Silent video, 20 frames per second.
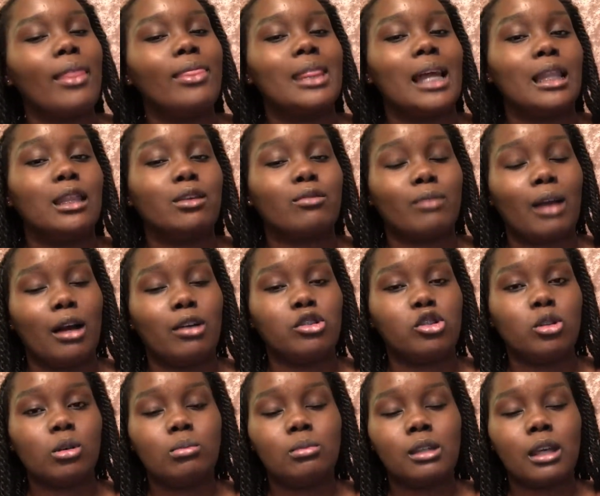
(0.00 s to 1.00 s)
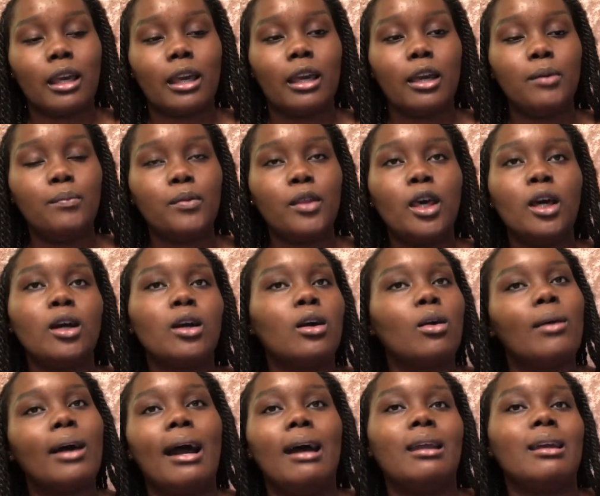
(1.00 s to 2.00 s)
than the round-trip ticket.
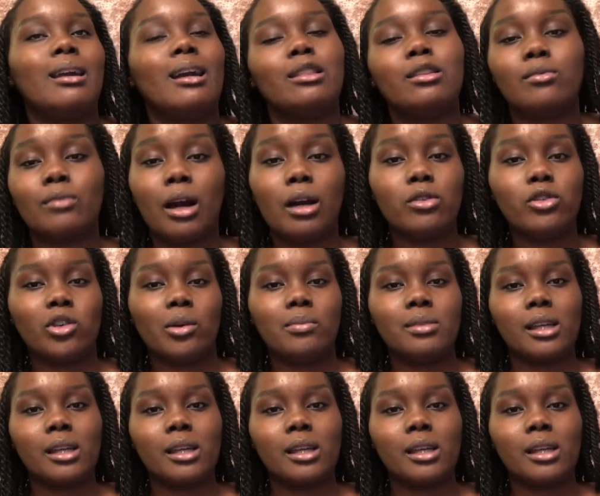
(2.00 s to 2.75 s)
Go ahead and get the round-trip